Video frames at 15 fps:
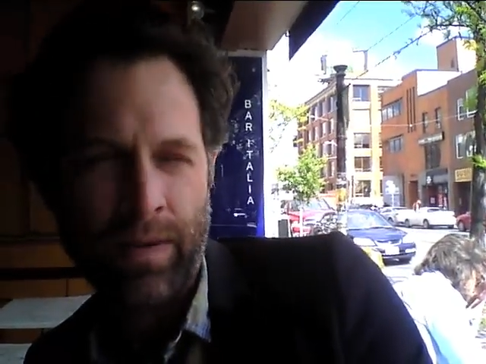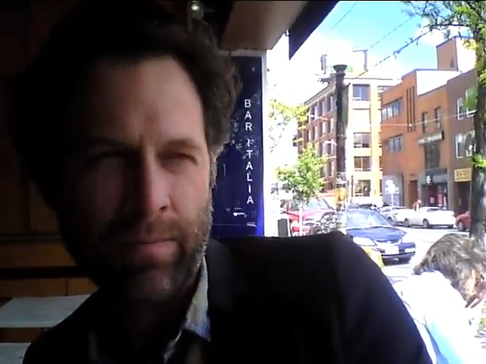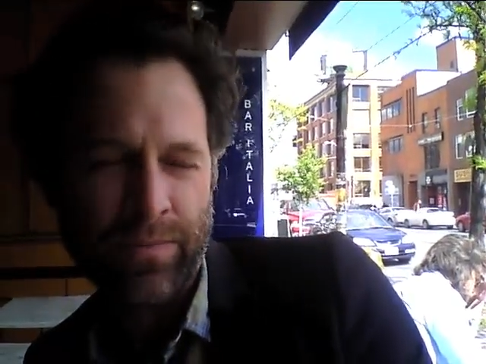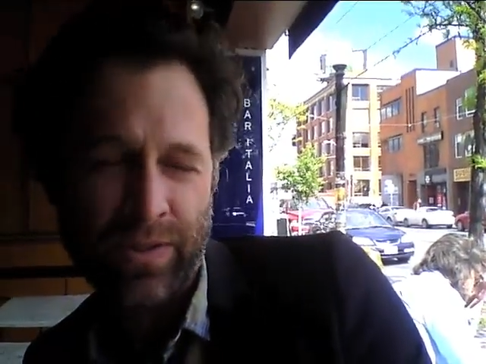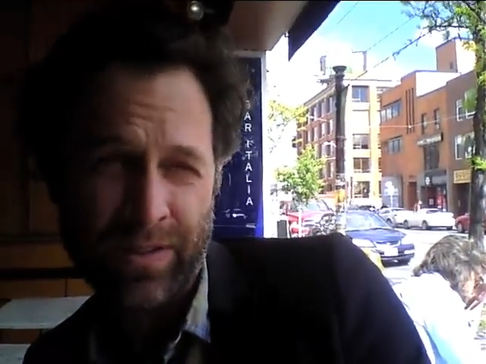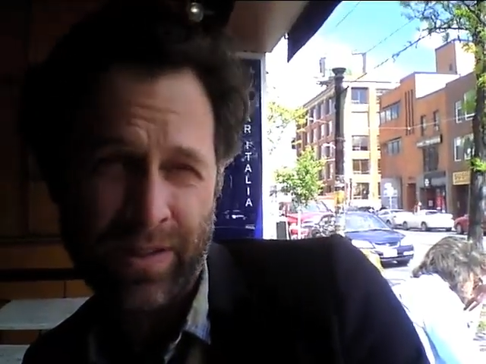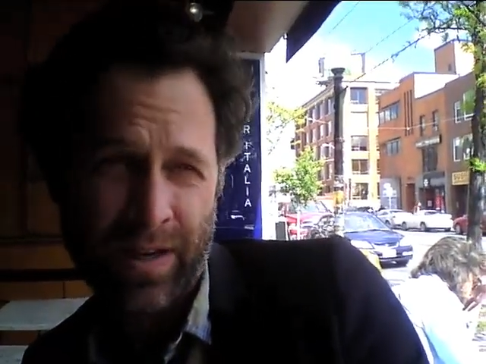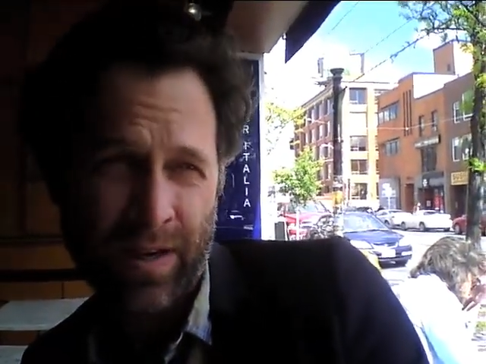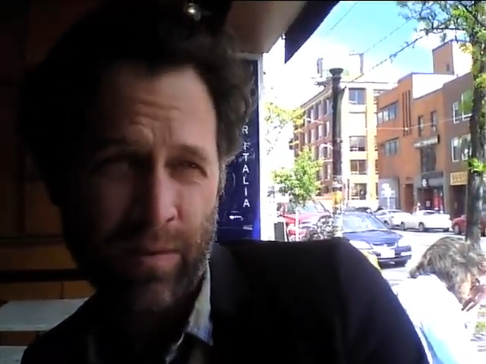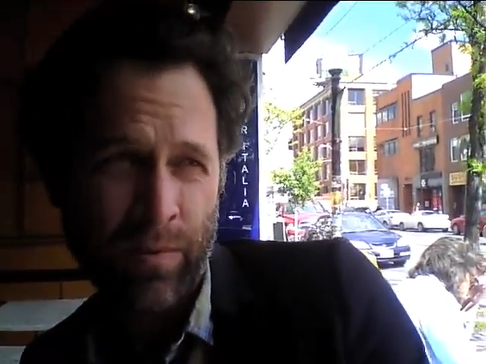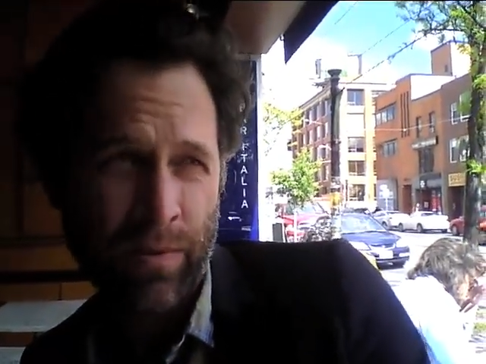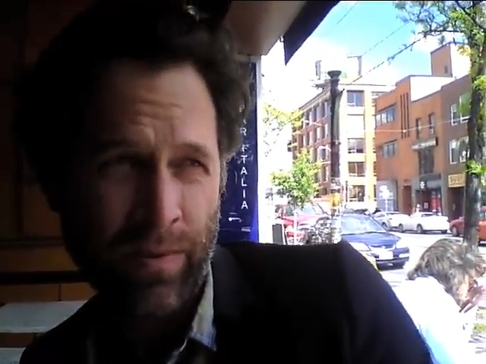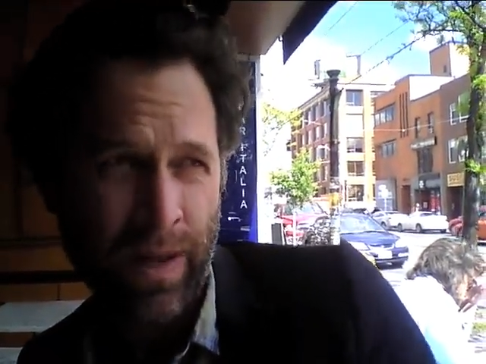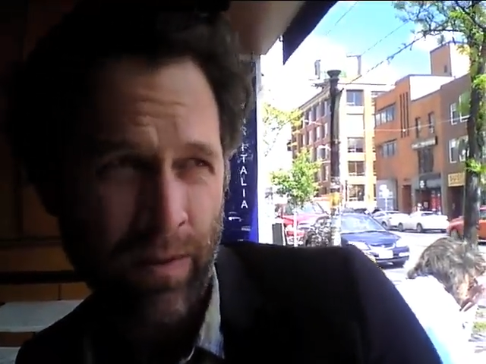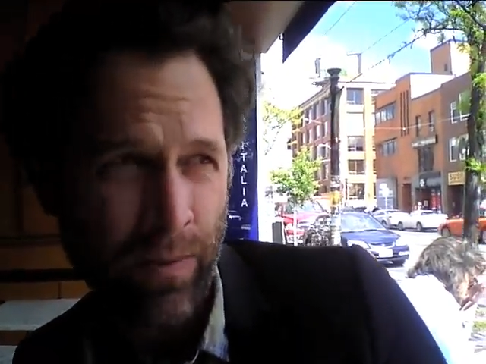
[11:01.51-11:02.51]
I'm just
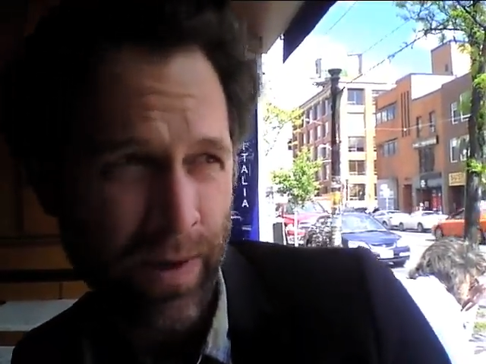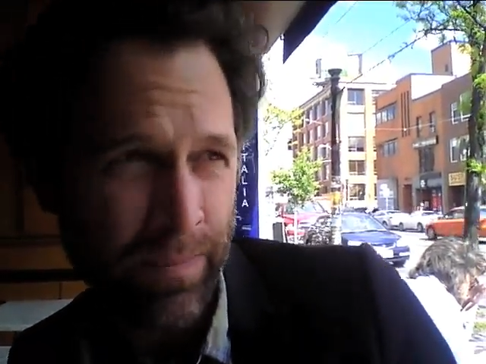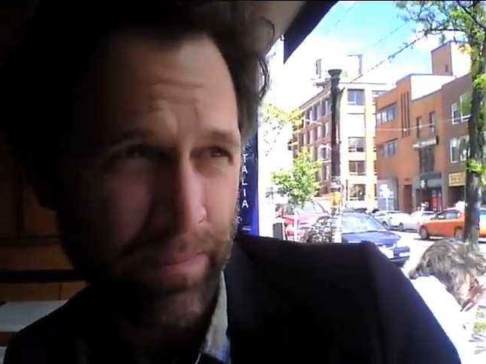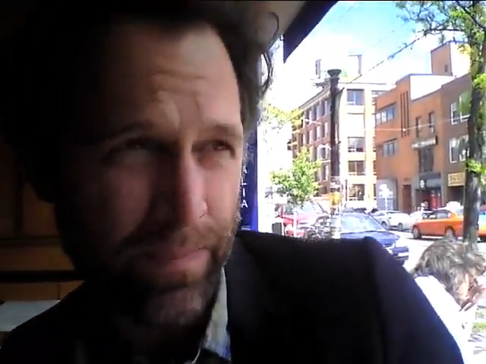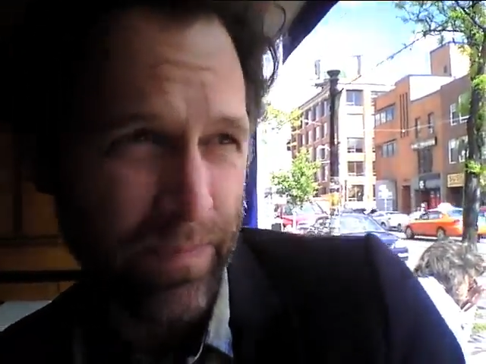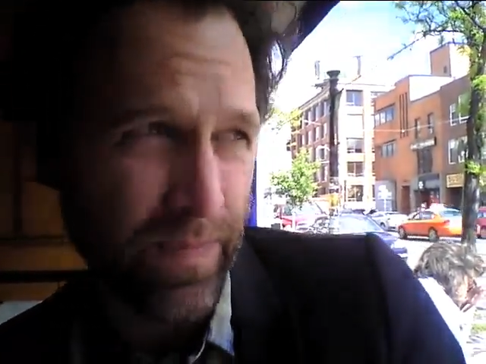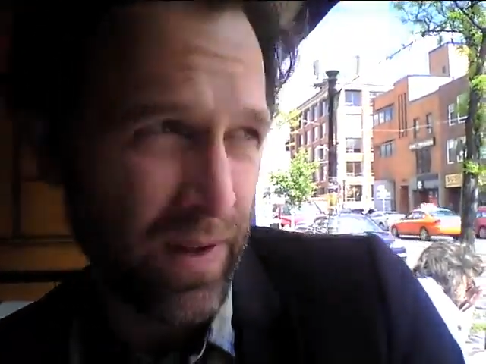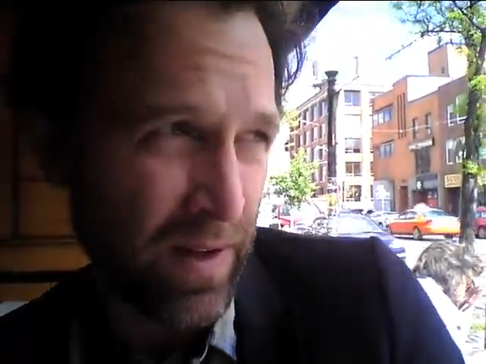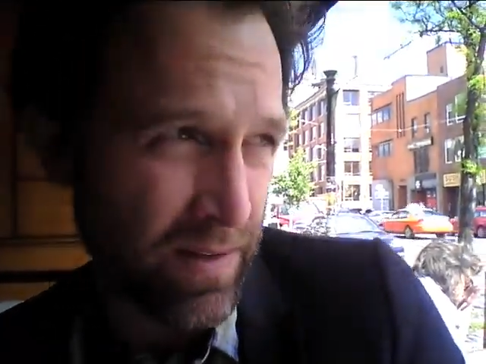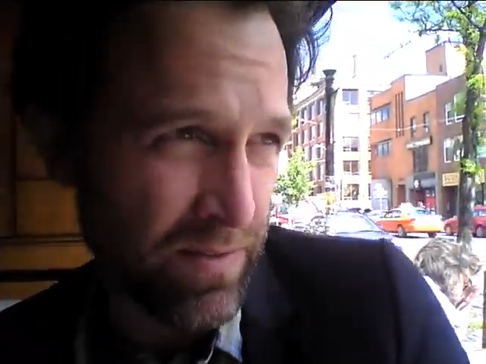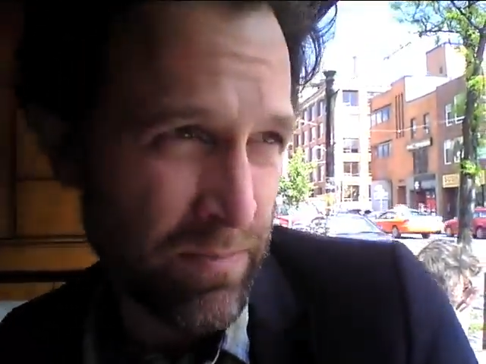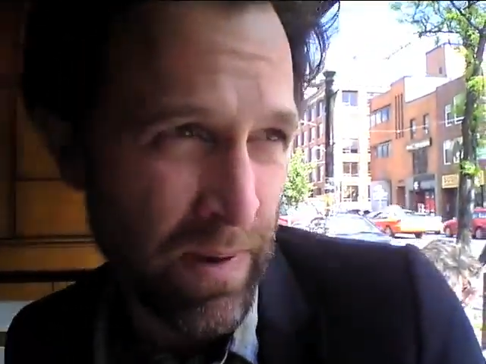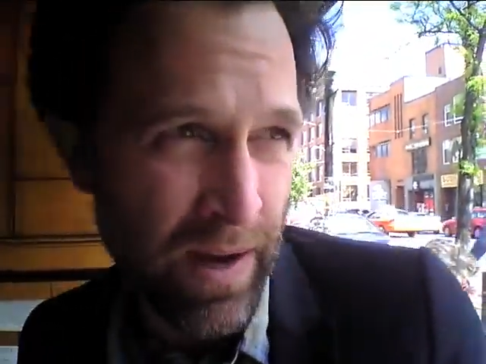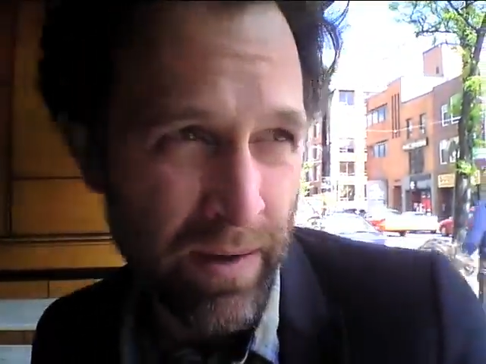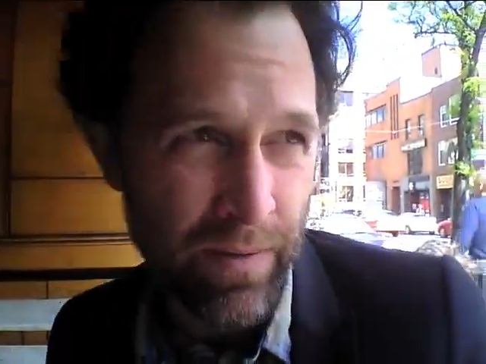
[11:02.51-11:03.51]
terrible that way. It's
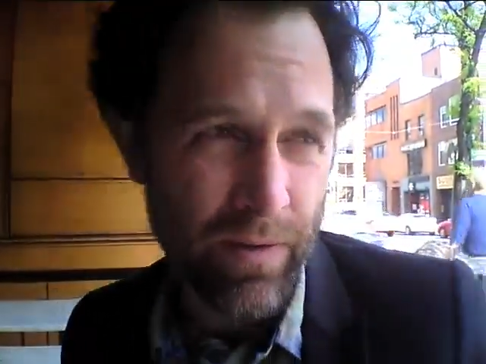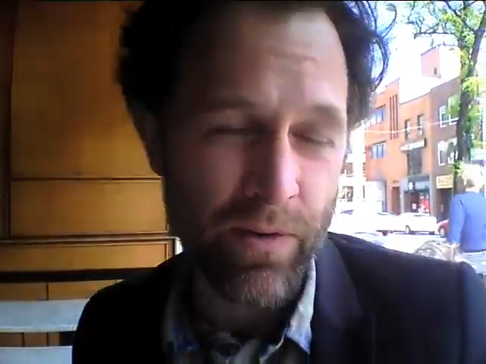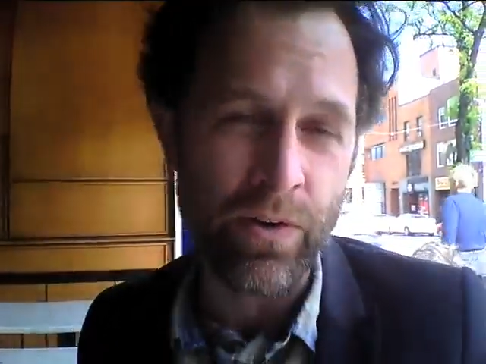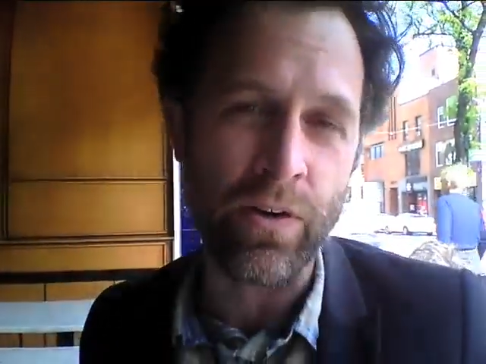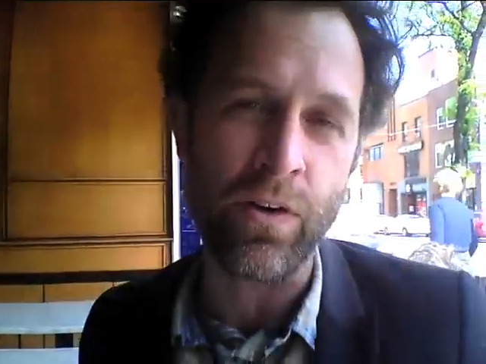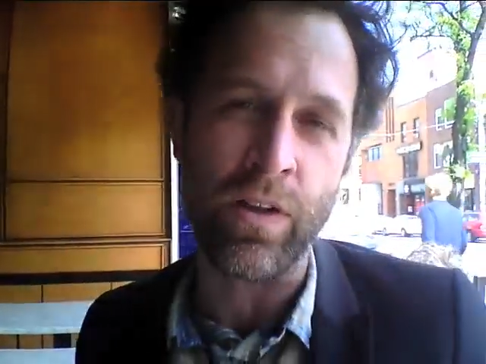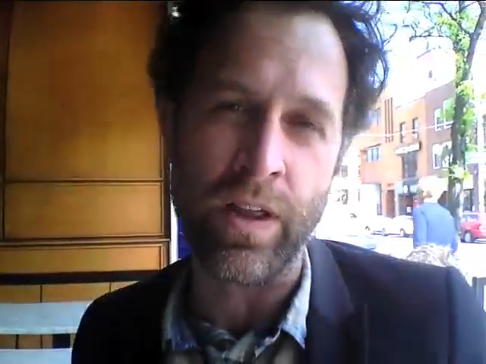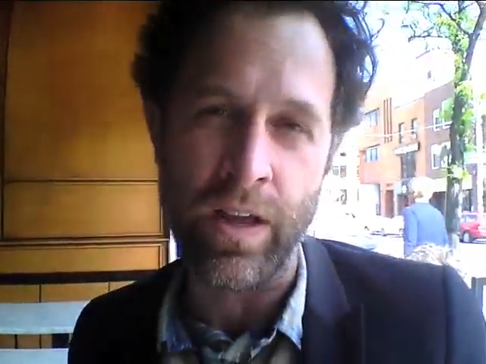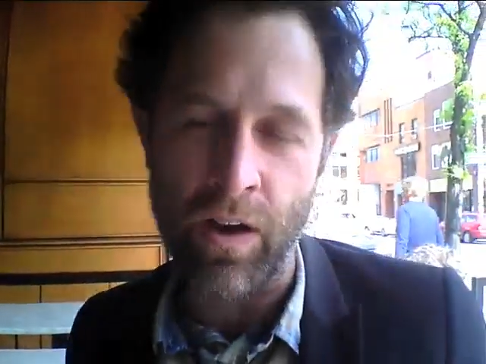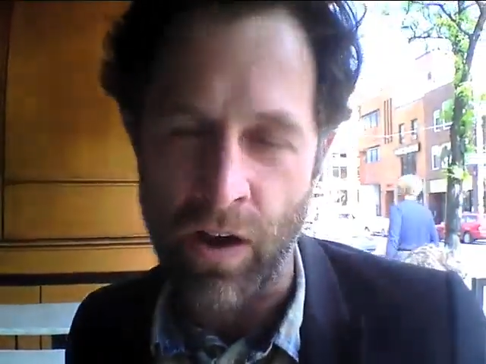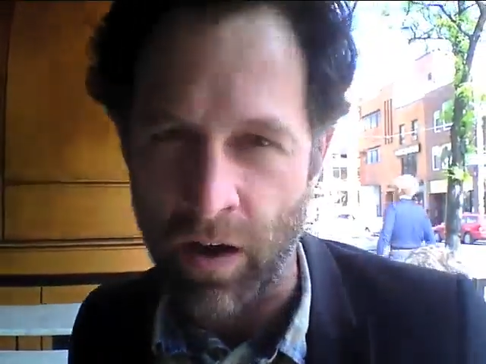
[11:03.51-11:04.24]
my early